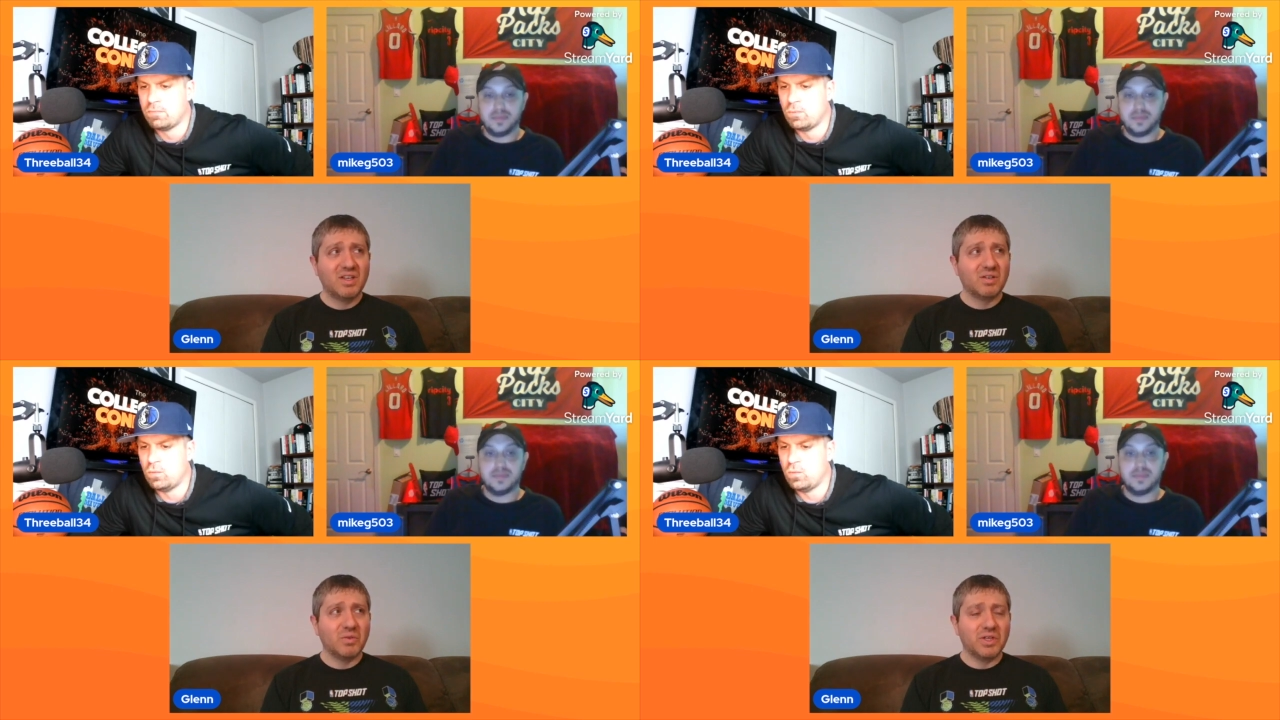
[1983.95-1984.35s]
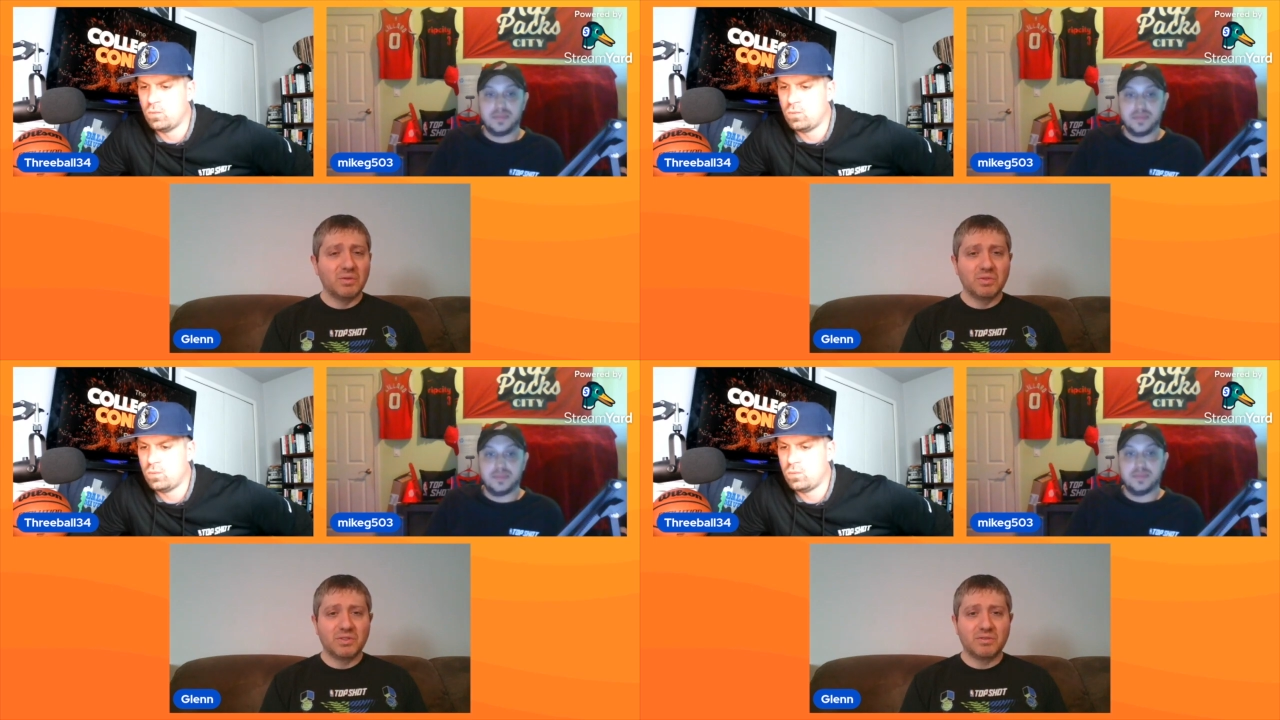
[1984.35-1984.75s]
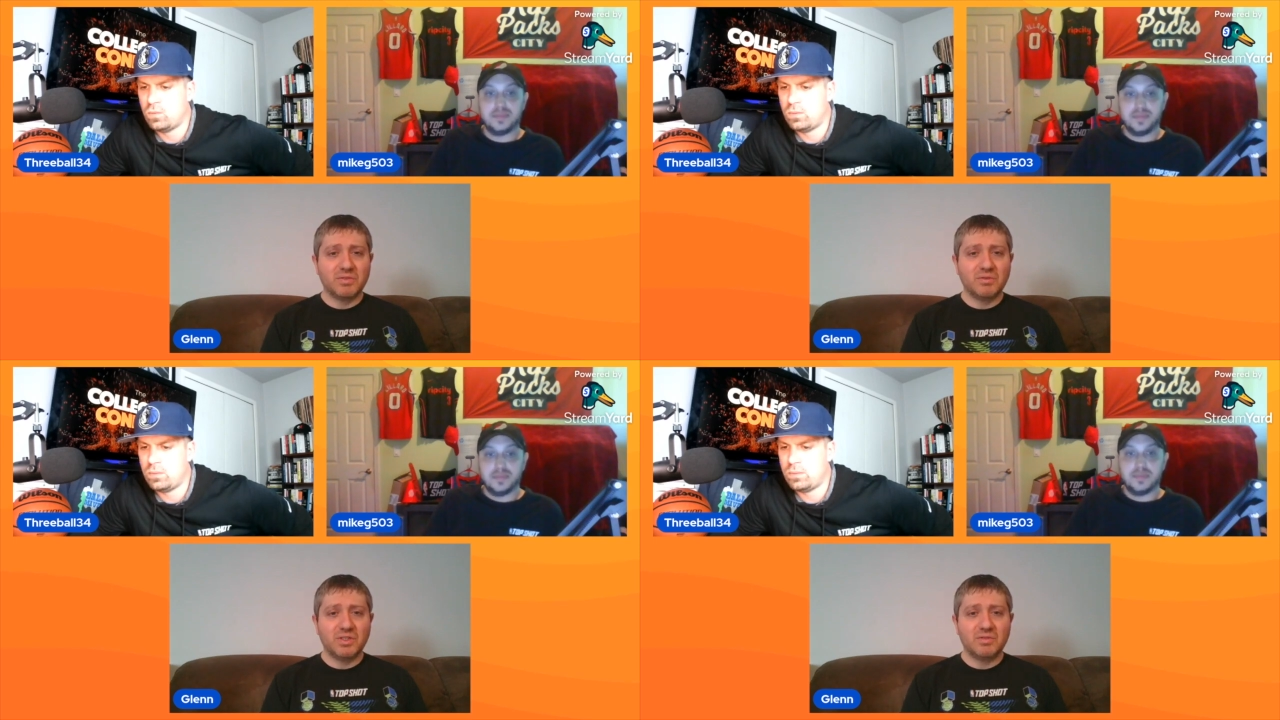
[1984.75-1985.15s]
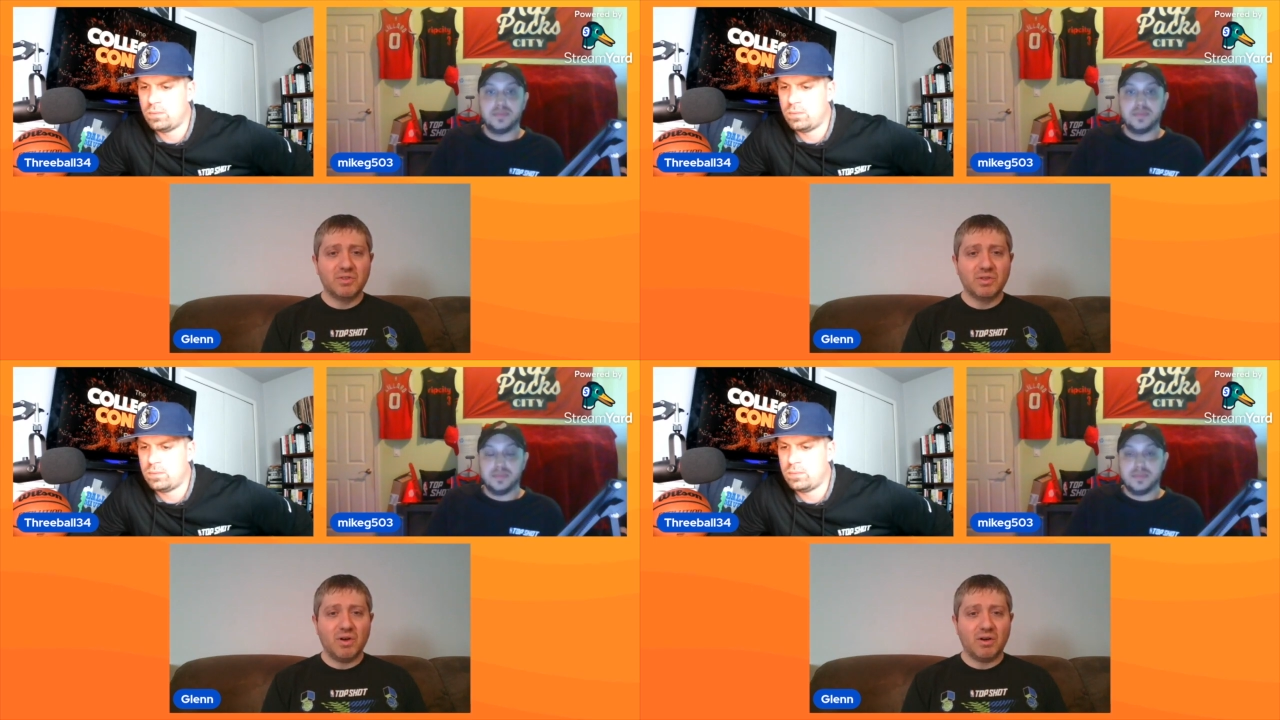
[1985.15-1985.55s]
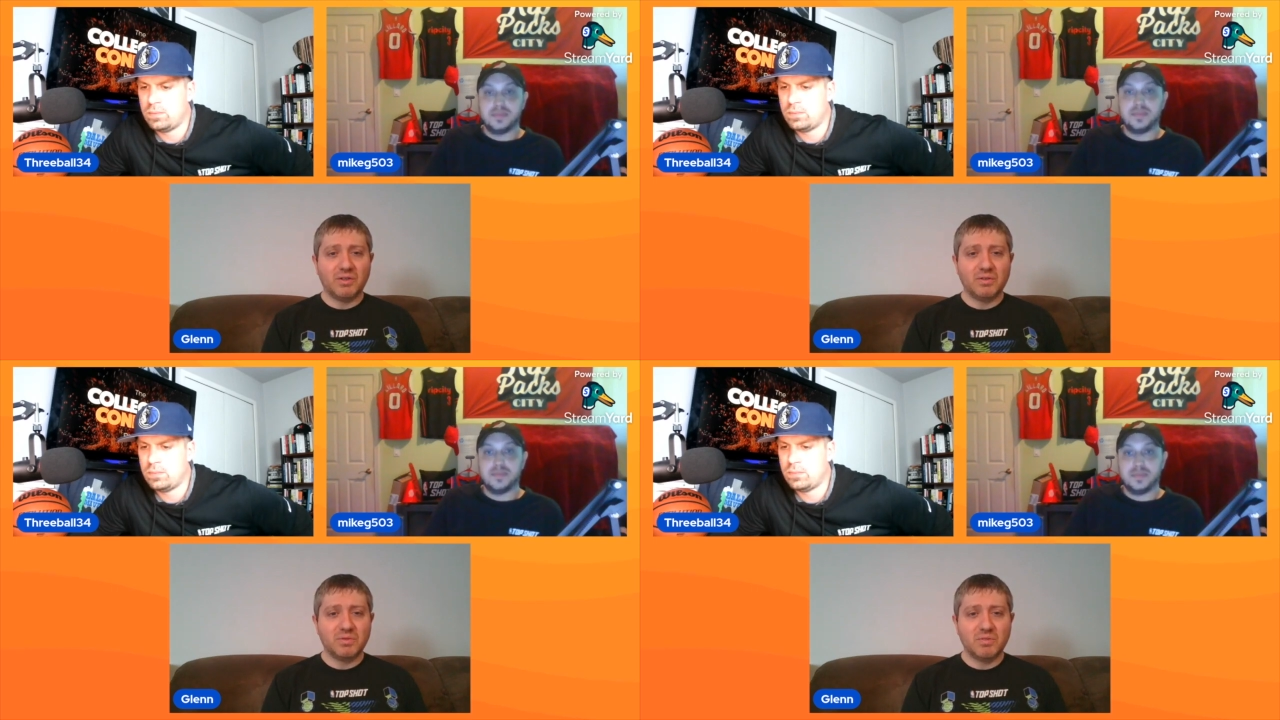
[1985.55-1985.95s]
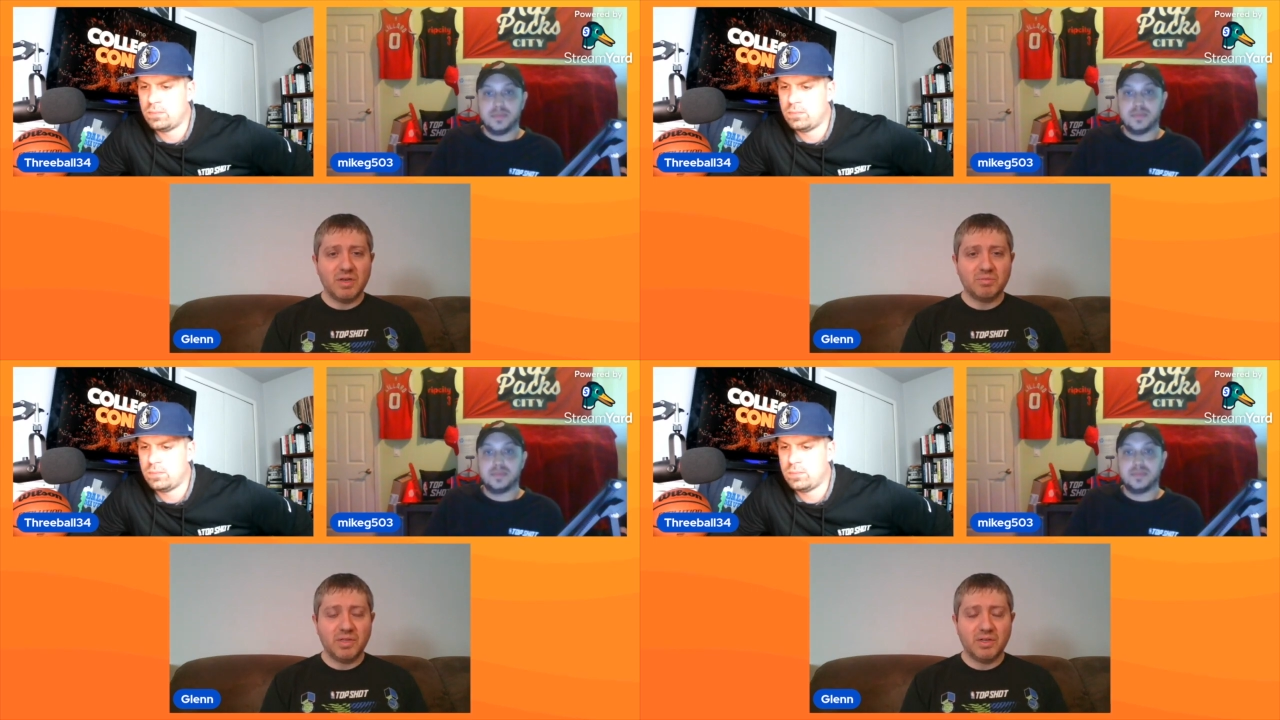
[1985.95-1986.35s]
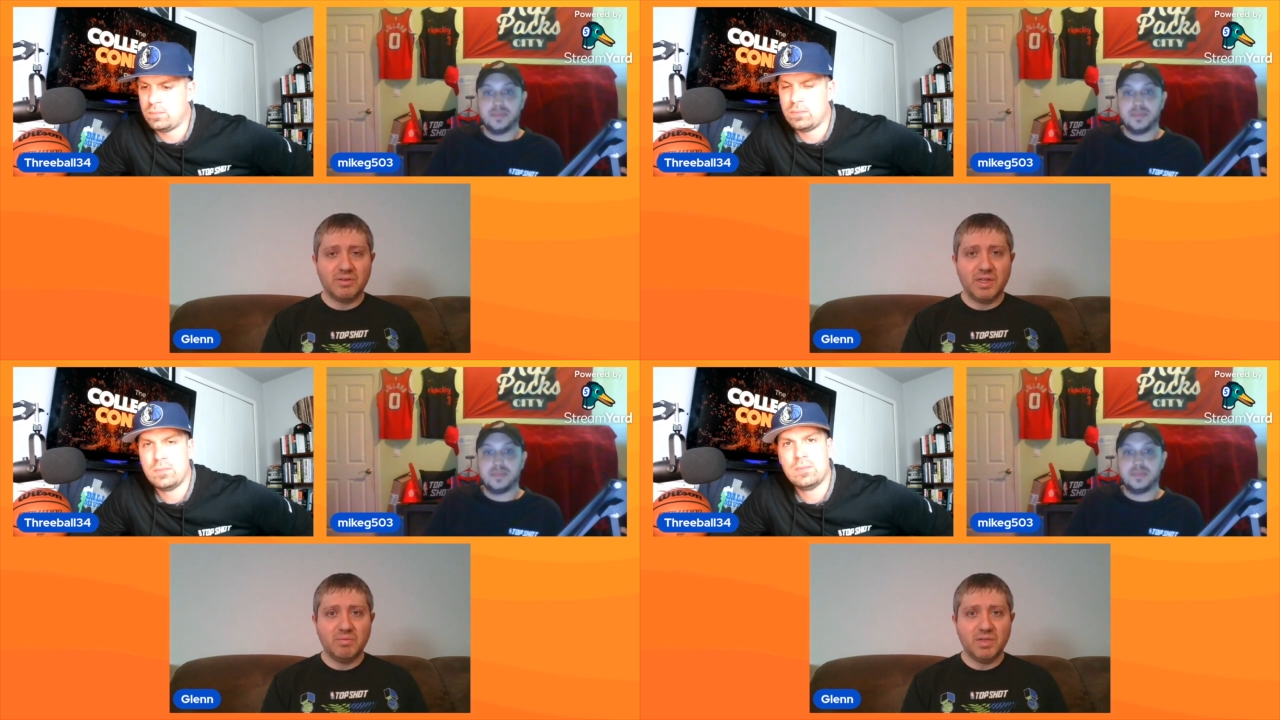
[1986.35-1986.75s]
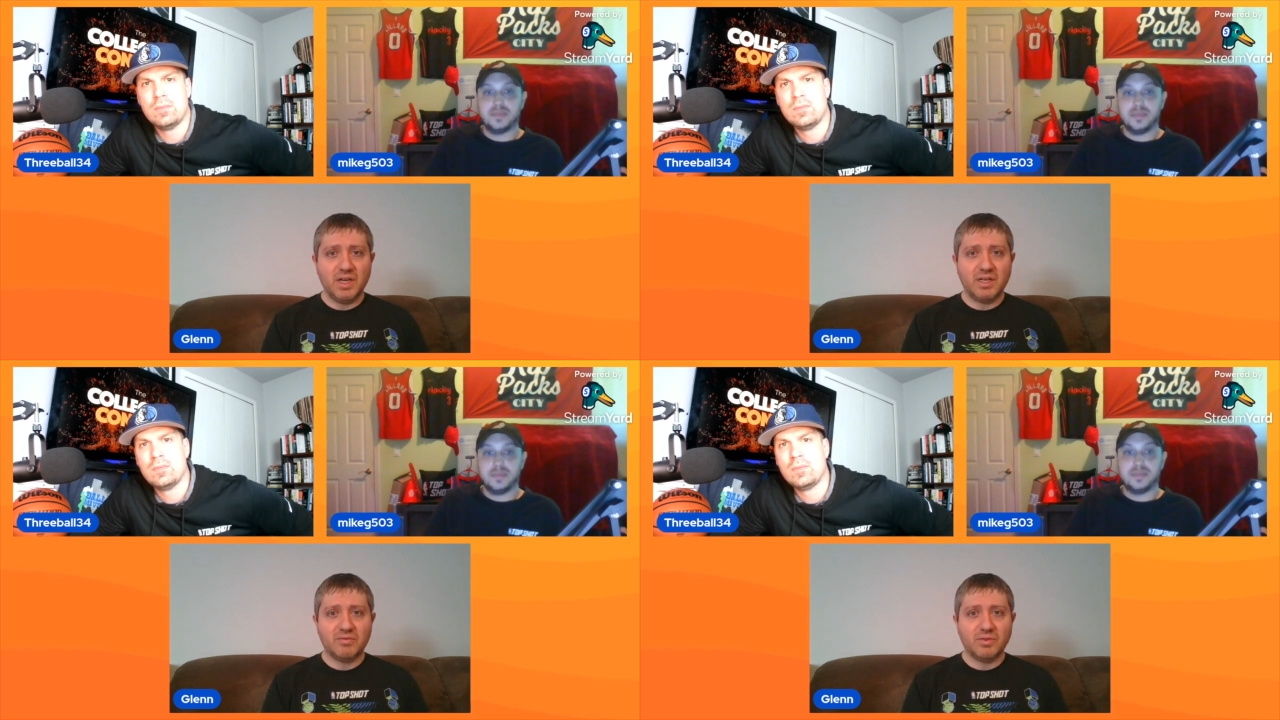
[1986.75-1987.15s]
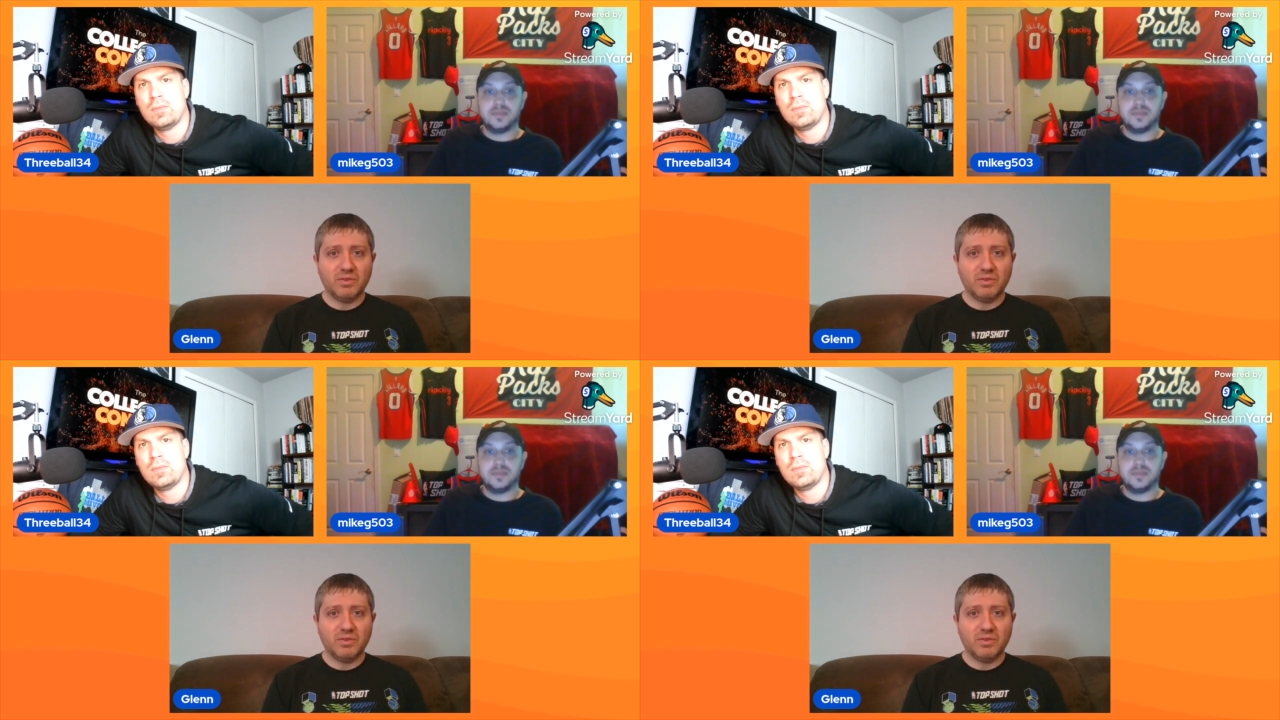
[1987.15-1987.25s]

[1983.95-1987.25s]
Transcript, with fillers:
Speaker 1: where he was, you could you could argue he was the best player in the N B A for a